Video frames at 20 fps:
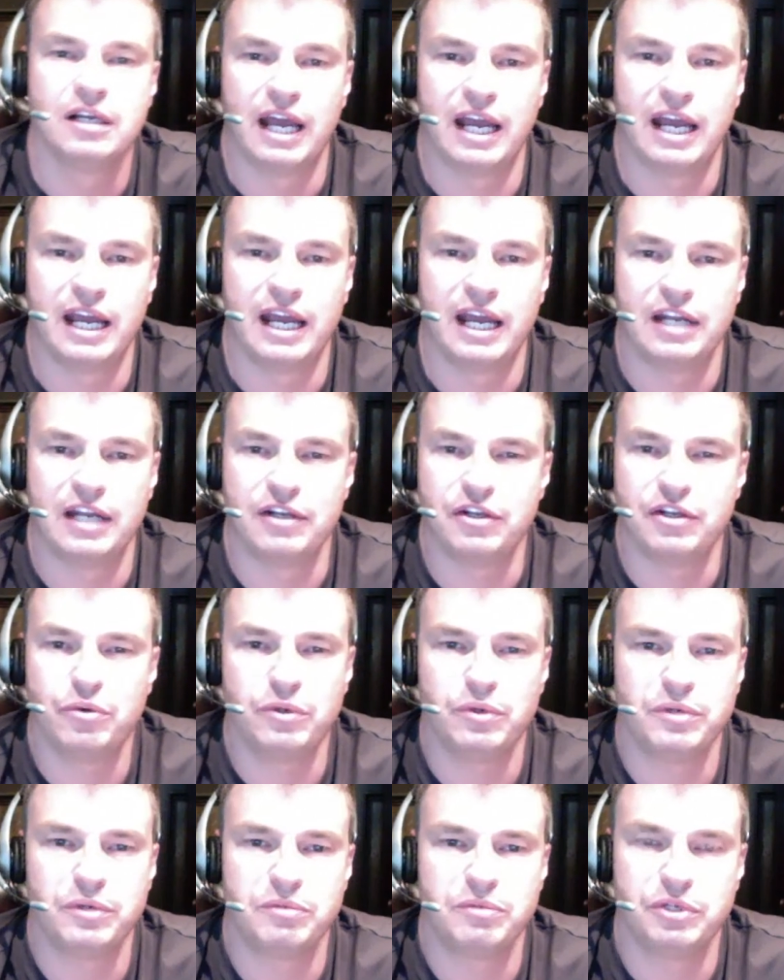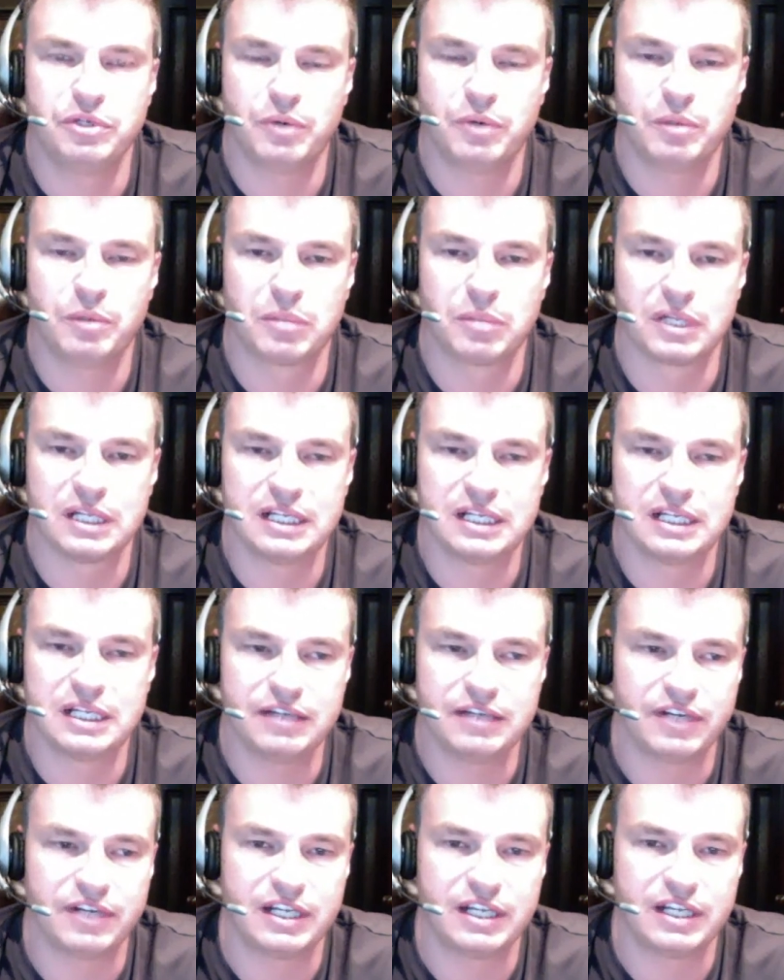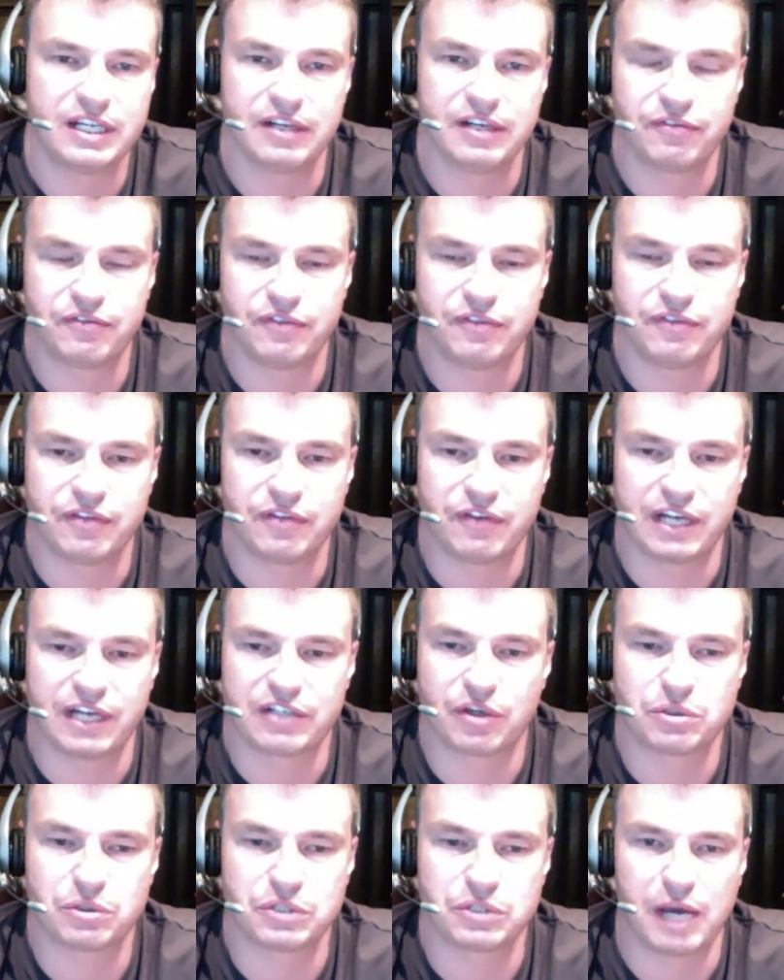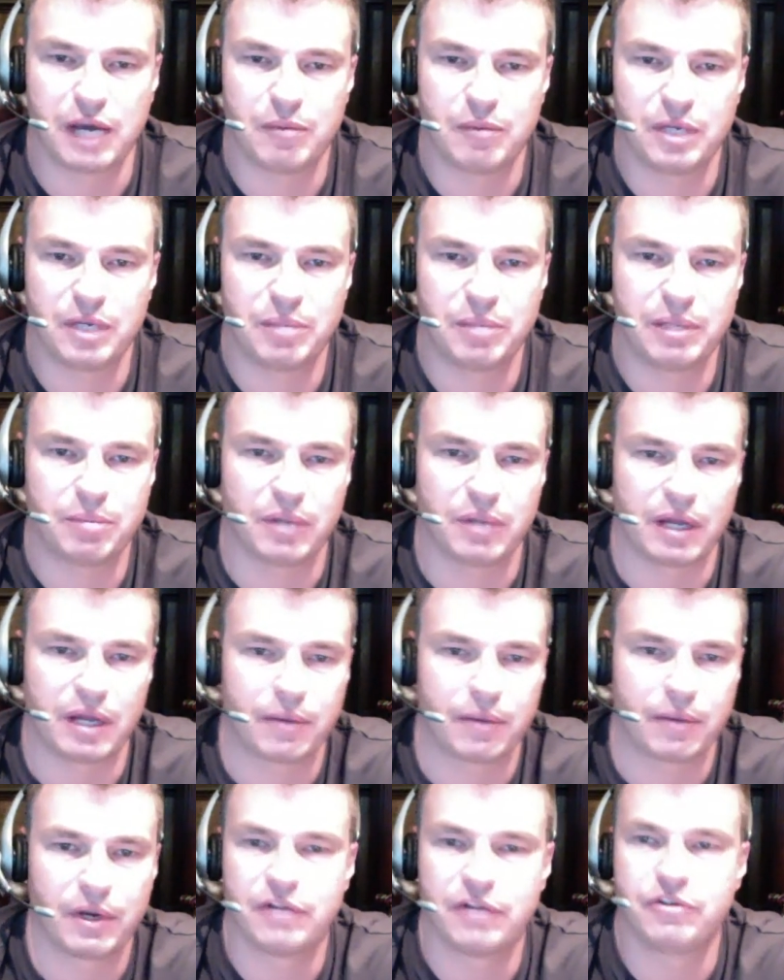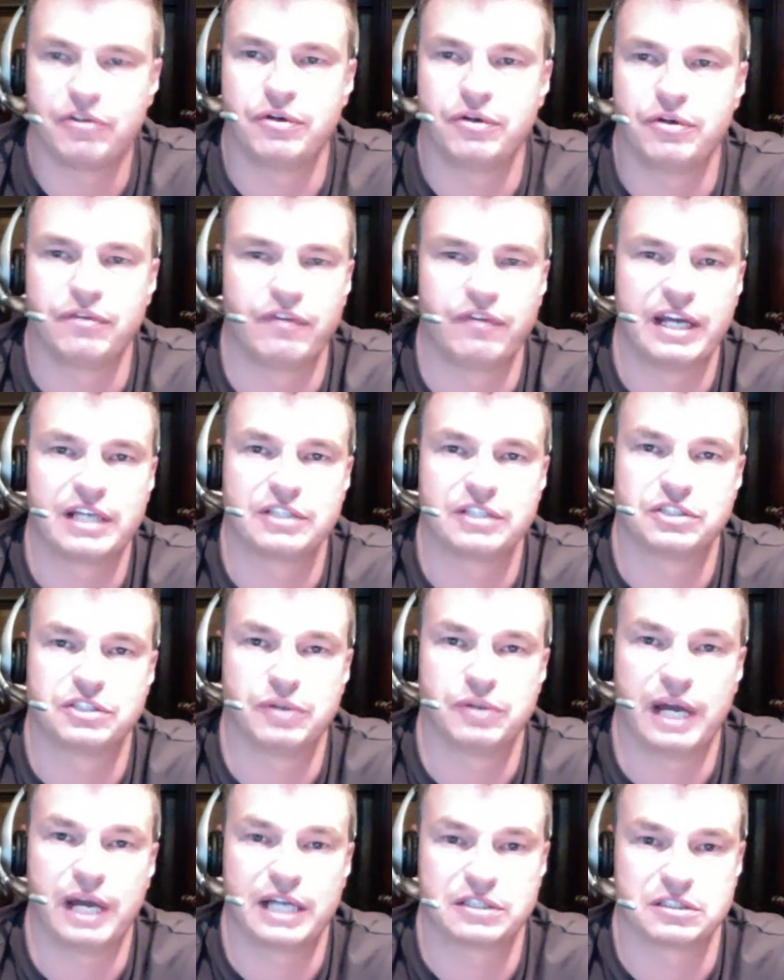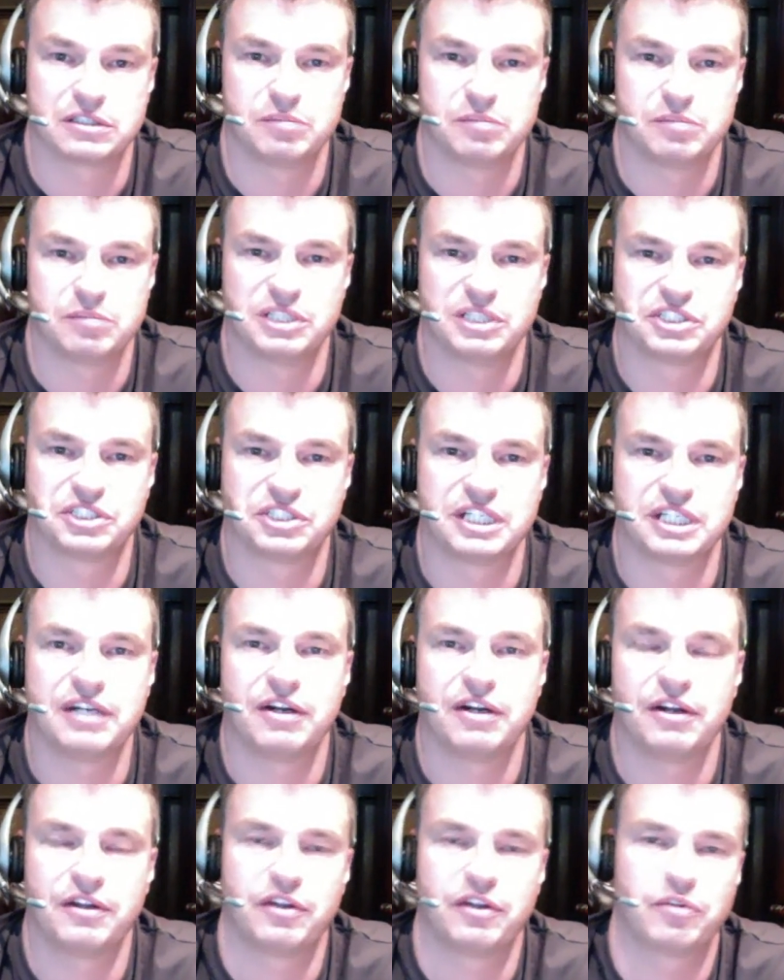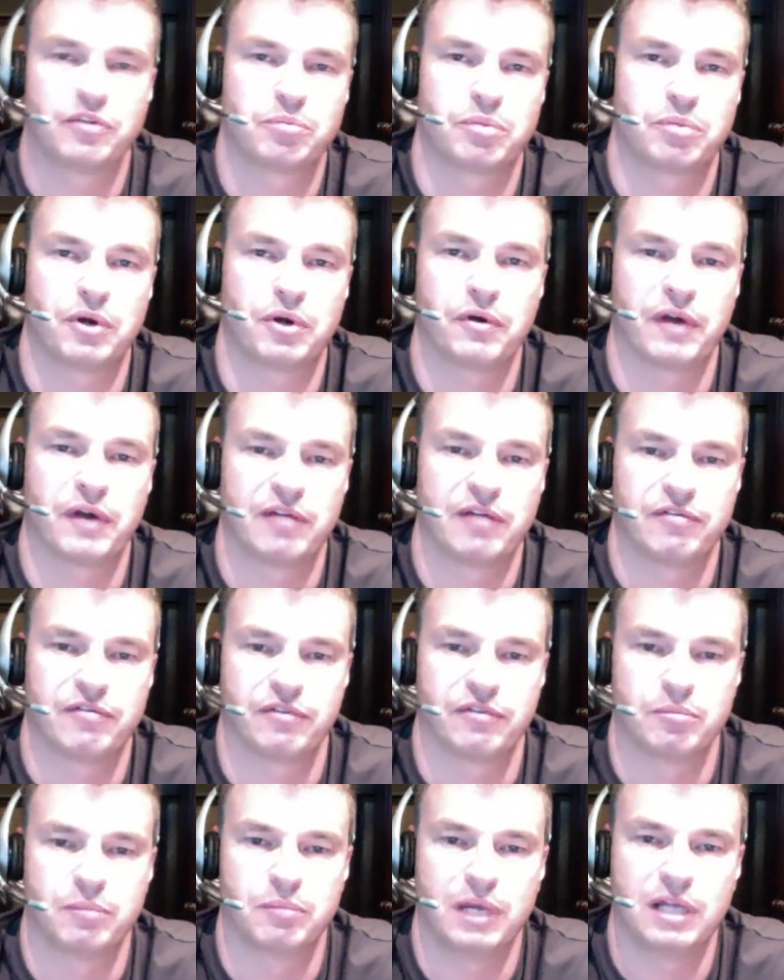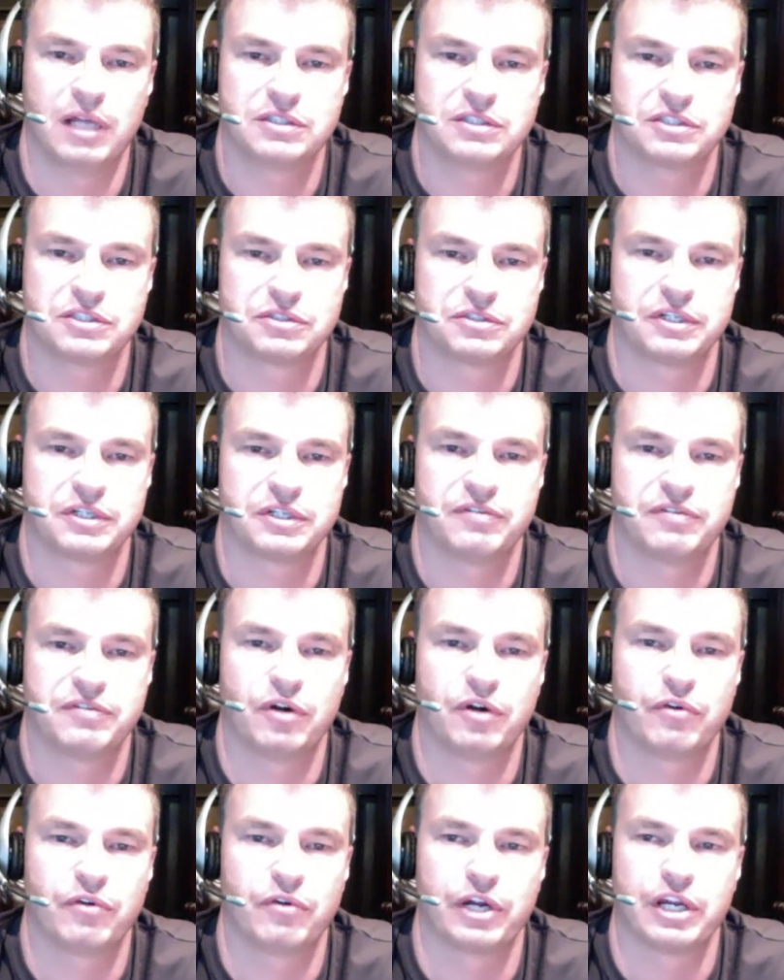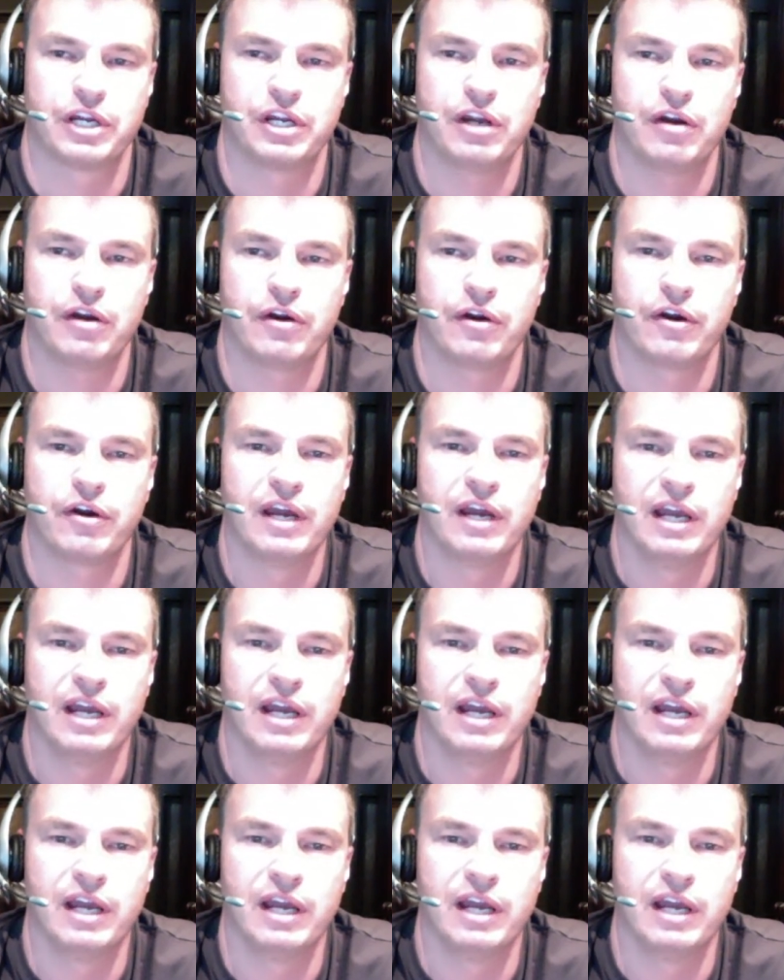And you wouldn't believe it if I told you how many people I run into in Vegas who actually been sitting on this program for months or even over a year